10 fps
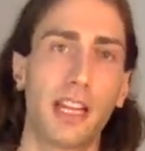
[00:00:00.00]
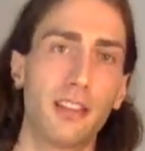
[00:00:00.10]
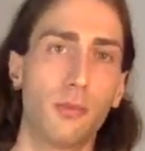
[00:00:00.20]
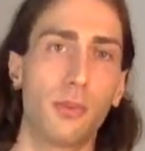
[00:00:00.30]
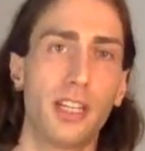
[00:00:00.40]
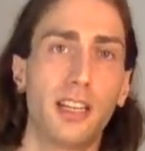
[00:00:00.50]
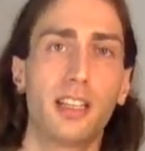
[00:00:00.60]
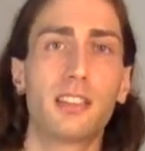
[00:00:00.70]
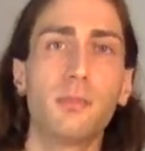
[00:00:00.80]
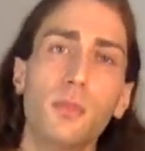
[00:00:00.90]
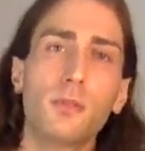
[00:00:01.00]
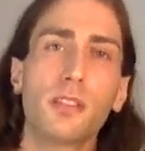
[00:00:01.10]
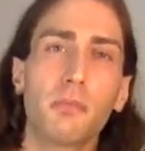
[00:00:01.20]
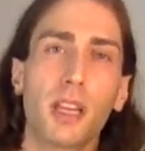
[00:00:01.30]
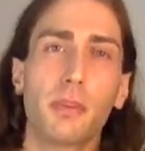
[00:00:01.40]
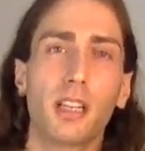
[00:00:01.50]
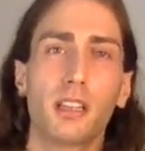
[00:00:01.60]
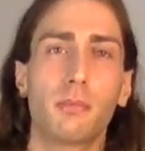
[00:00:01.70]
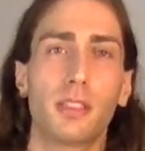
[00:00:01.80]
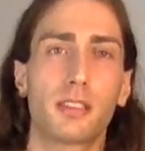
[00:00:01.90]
And the ring, it's moving maybe a little bit